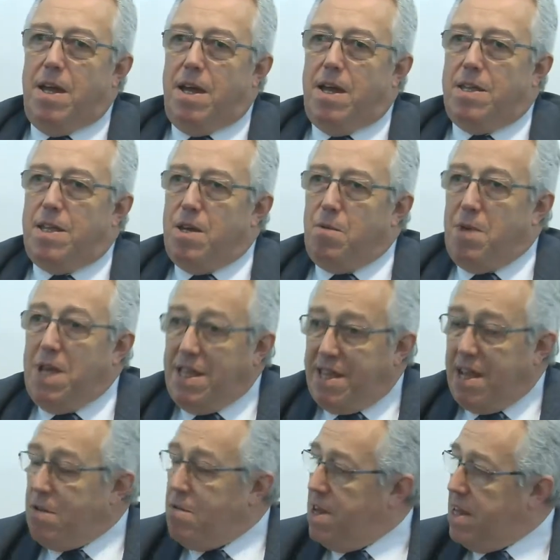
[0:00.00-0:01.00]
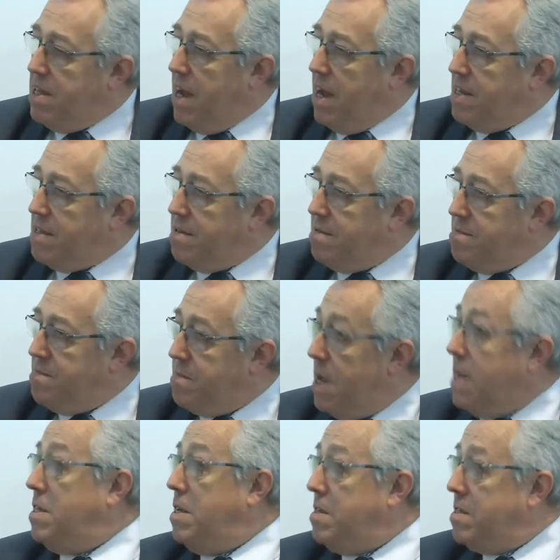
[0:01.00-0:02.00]
And we integrate that.
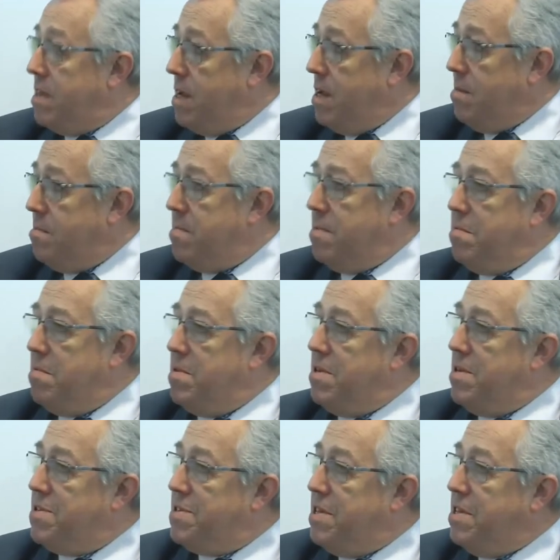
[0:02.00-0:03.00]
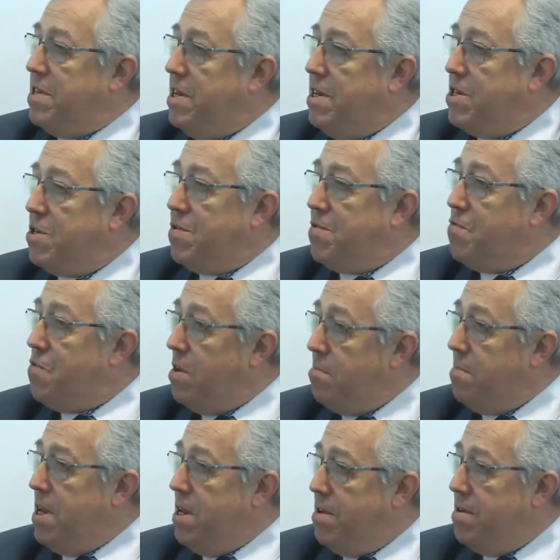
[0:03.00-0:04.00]
At that time, cities of
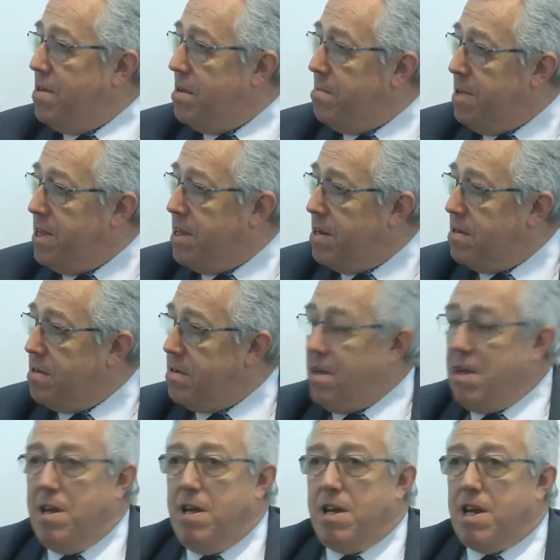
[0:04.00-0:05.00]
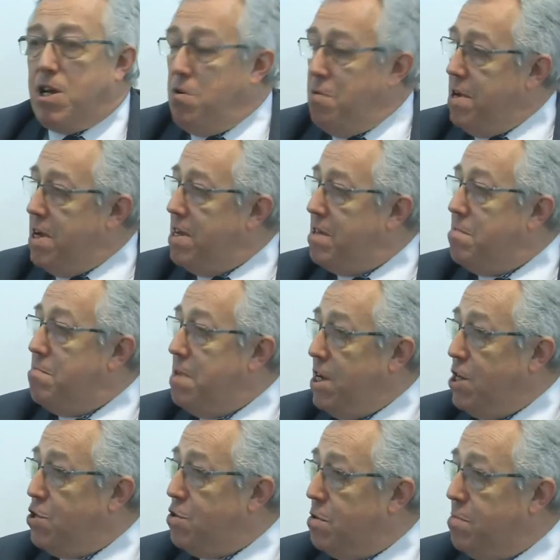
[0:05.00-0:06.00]
1 million inhabitants create
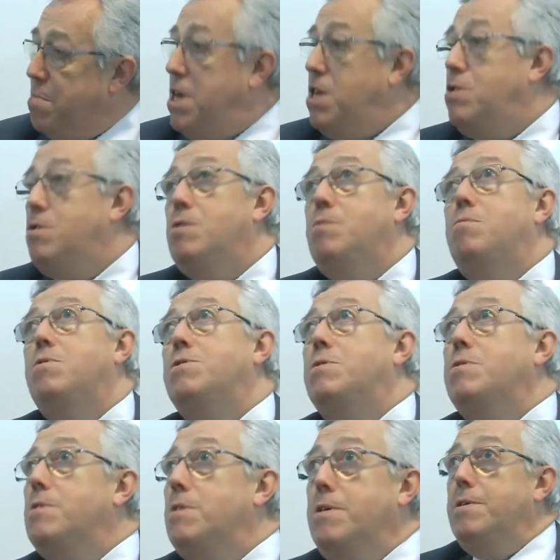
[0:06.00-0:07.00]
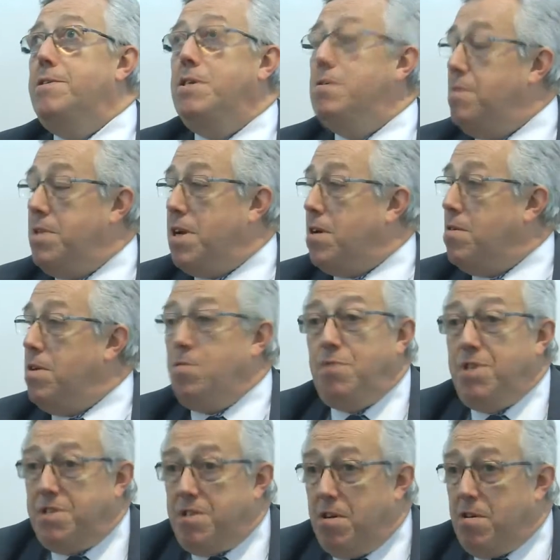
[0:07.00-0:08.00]
metro. Metro was theoretically
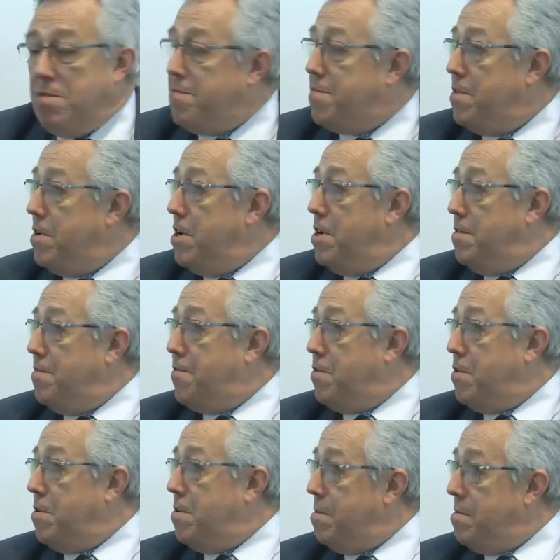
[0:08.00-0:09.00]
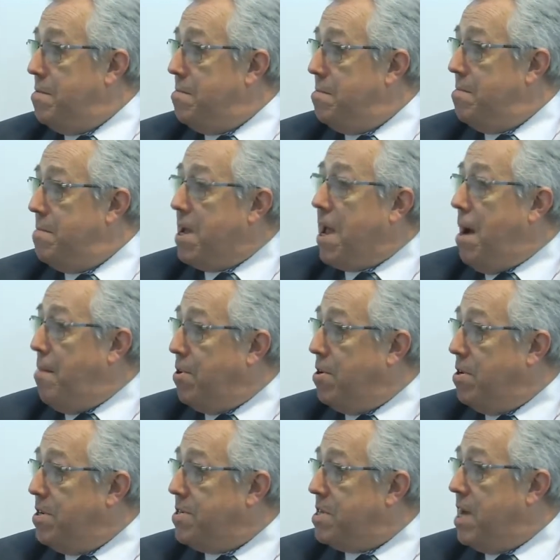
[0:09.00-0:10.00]
reserved for
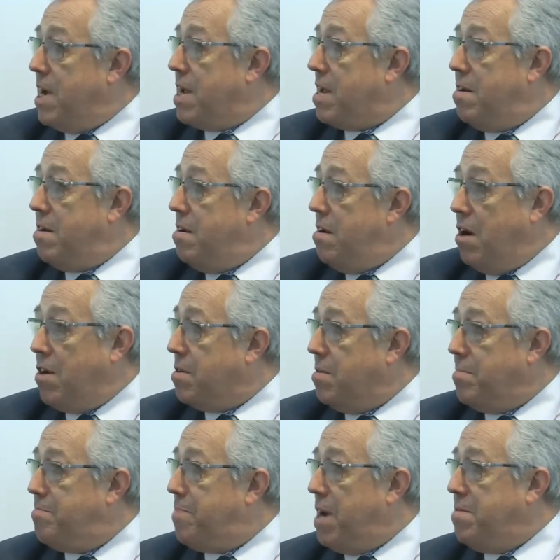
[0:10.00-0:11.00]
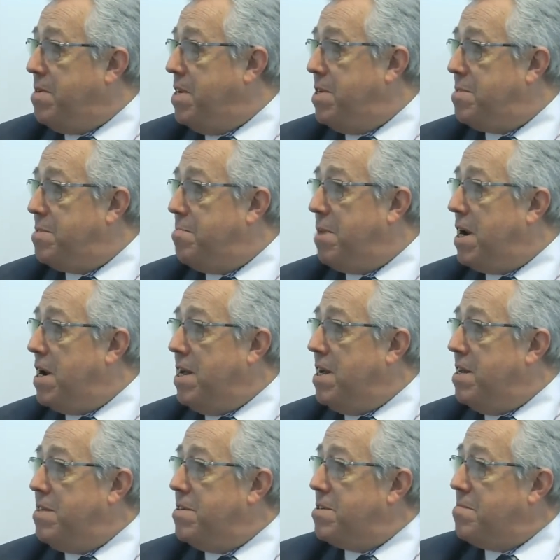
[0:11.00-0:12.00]
megapolis like London, Paris,
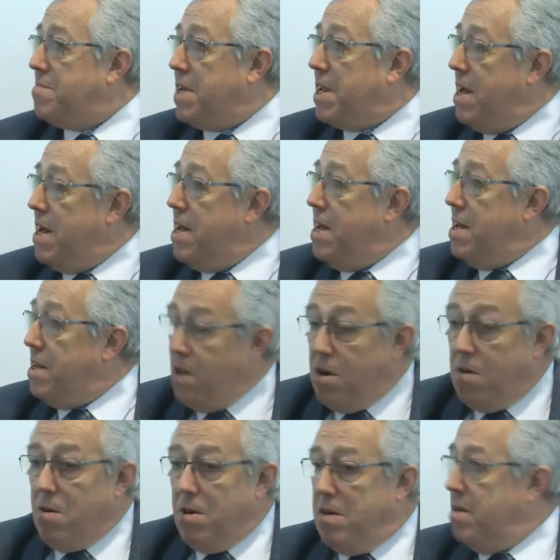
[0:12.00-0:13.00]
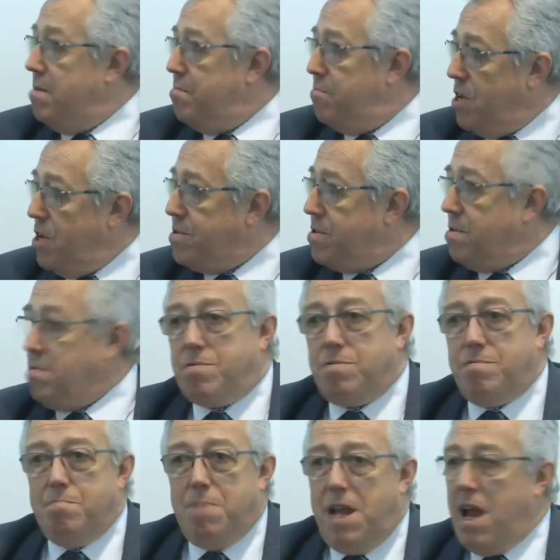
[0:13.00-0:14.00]
Berlin, something. No,
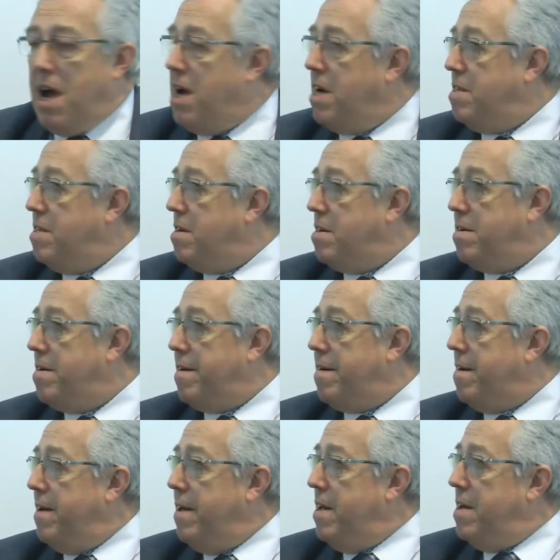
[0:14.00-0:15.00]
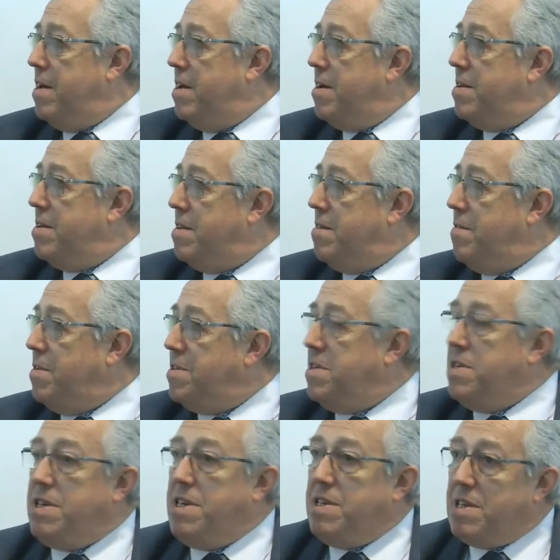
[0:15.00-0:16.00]
Brussels, Milan, or different
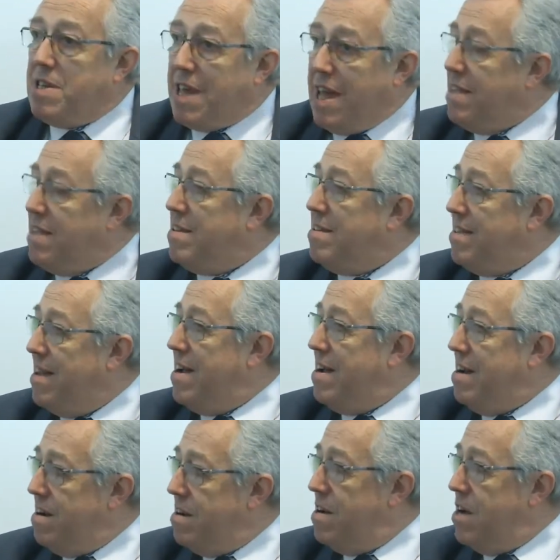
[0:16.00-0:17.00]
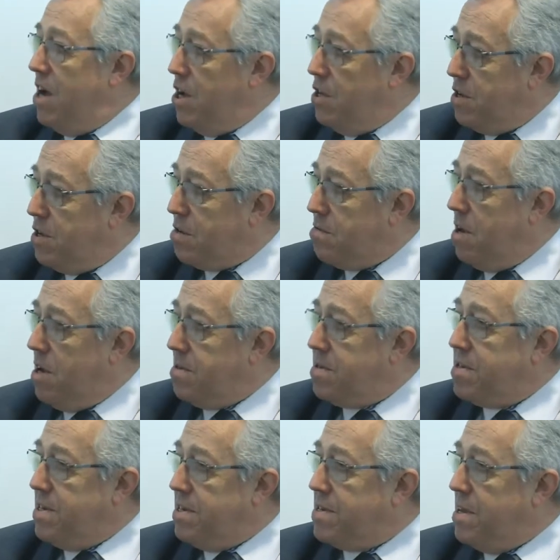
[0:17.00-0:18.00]
cities get their
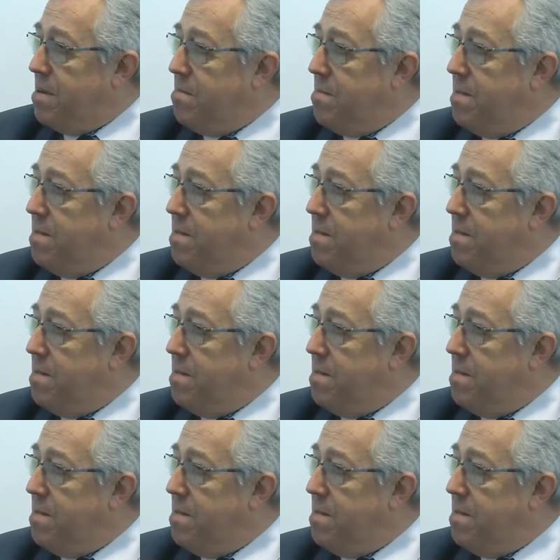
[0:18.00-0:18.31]
underground system.